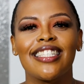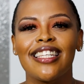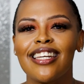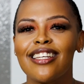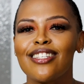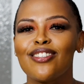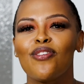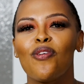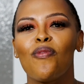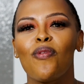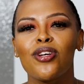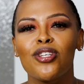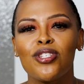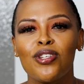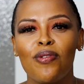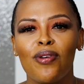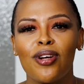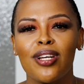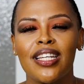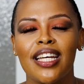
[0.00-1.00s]
Let us know what you
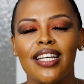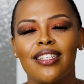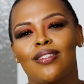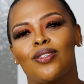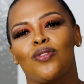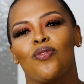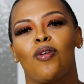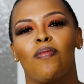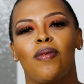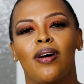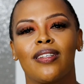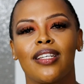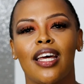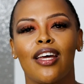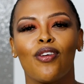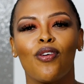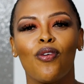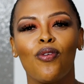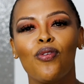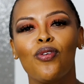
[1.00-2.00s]
want us to talk about
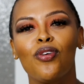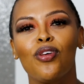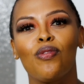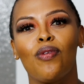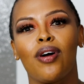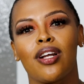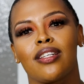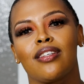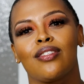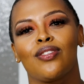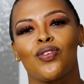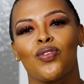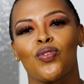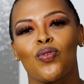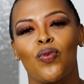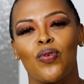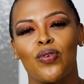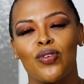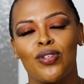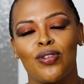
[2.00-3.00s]
and who you want us to
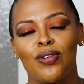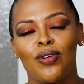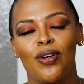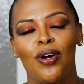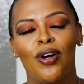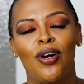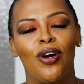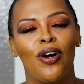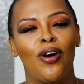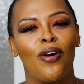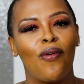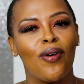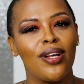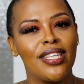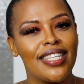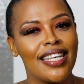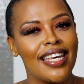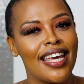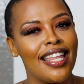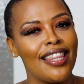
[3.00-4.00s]
talk to.
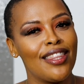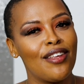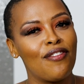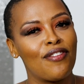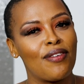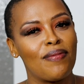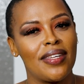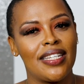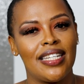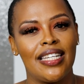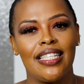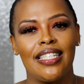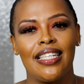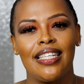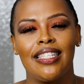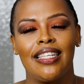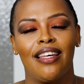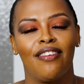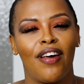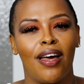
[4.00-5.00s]
Once again, though, from the
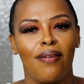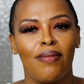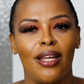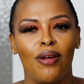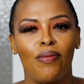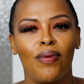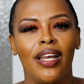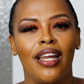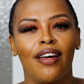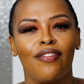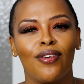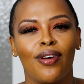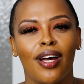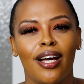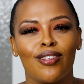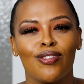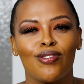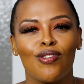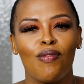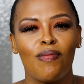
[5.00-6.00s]
TCC family, we love you
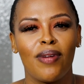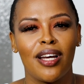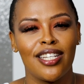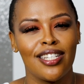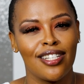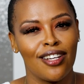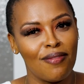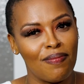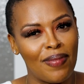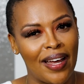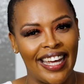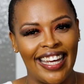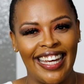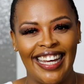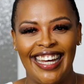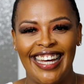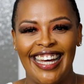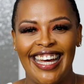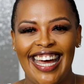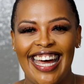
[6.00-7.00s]
guys so much. Goodbye
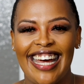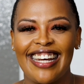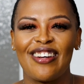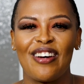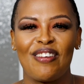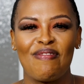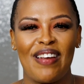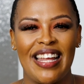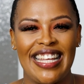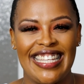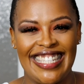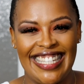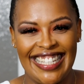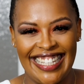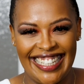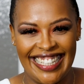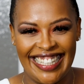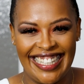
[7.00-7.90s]
and God bless.